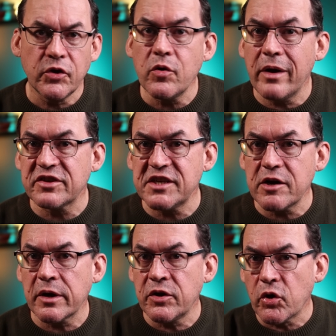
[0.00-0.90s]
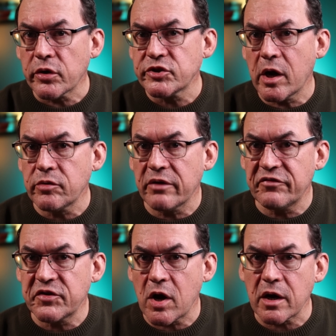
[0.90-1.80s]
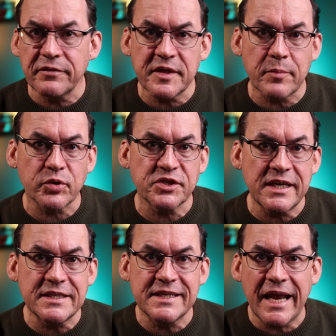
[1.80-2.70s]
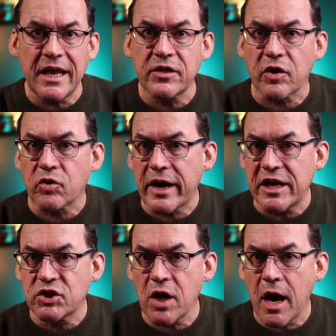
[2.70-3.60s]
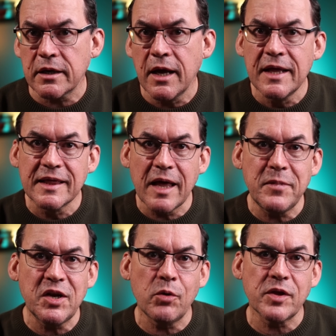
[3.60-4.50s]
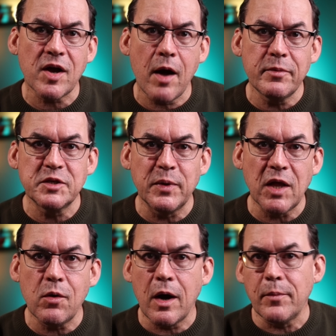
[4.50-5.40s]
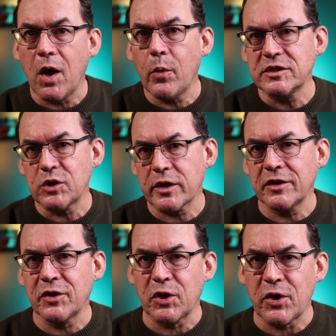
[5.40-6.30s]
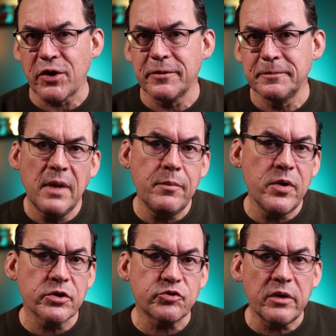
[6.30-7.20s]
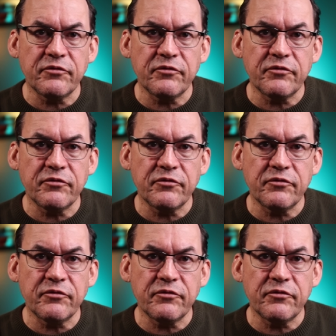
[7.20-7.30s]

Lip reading: you have a secret in your genre of photography that precedes getting the great shot? Let me know in the comments below. I'm always looking to learn. Maybe you're a street